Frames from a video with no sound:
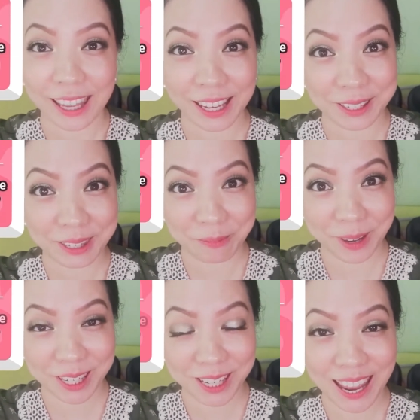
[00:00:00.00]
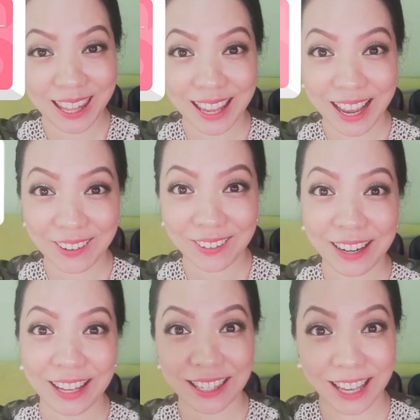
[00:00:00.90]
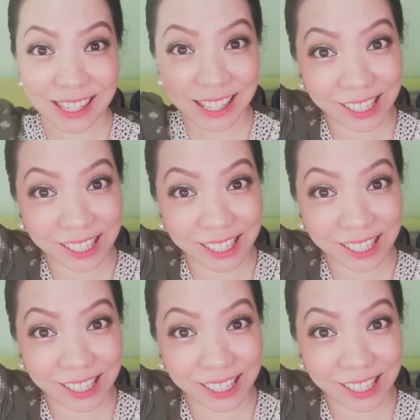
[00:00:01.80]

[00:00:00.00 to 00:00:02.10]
Thank you so much, and now let's get